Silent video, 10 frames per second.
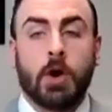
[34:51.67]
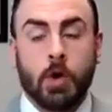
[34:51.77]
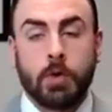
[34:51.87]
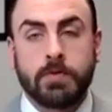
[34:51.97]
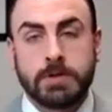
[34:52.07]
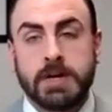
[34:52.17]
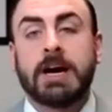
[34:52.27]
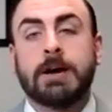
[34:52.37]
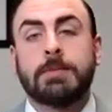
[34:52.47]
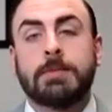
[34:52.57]
over
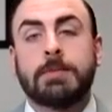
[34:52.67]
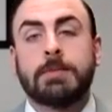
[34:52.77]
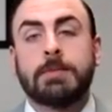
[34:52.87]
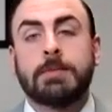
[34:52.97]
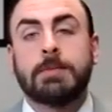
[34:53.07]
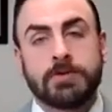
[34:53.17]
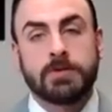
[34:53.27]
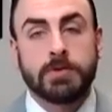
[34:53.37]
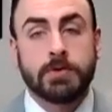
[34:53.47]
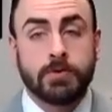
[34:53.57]
time in your database to
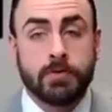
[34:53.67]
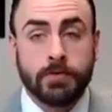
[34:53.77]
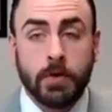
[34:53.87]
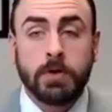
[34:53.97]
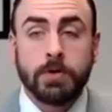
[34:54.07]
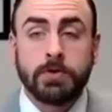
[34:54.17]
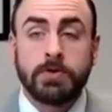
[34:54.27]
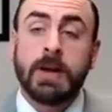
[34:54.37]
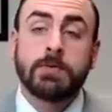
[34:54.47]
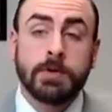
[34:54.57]
produce referrals
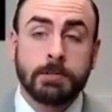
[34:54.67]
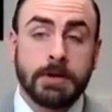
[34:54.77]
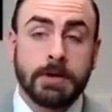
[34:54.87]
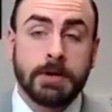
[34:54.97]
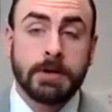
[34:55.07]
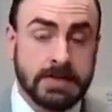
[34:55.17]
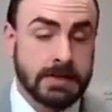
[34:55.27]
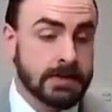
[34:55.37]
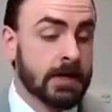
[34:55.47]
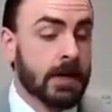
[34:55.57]
and repeat
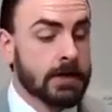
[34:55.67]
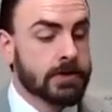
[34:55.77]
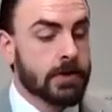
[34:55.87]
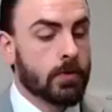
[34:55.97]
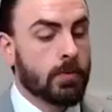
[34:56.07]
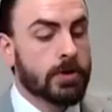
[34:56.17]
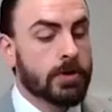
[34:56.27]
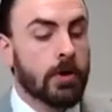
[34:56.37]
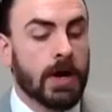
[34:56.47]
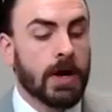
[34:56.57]
business. So when we
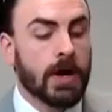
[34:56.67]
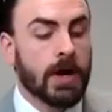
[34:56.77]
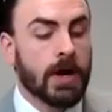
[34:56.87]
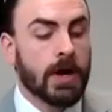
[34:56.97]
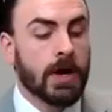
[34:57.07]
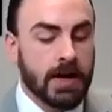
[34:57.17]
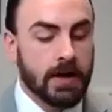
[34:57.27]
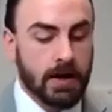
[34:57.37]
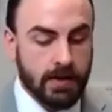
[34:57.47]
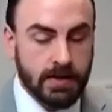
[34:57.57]
go out and we look at
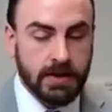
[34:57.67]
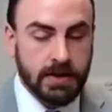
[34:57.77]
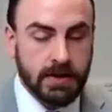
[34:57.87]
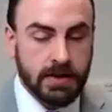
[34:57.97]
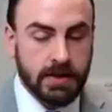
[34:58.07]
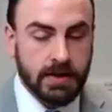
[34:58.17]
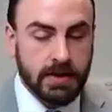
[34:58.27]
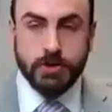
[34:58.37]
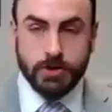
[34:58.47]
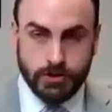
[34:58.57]
the
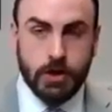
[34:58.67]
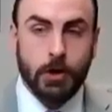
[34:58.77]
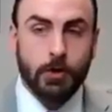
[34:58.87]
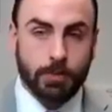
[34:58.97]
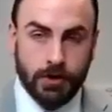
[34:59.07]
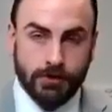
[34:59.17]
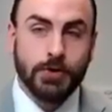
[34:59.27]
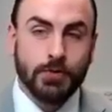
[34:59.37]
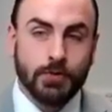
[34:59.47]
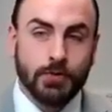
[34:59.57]
entire scope of
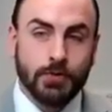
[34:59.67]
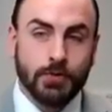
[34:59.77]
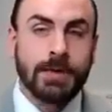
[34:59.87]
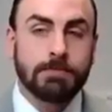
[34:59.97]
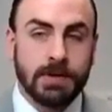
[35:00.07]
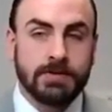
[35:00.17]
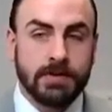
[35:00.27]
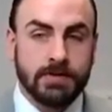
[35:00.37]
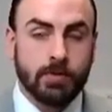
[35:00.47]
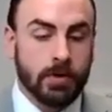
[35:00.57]
your real estate
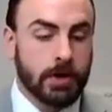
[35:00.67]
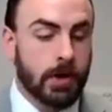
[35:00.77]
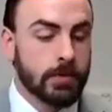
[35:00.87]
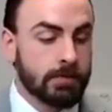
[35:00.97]
business, we're going to hone this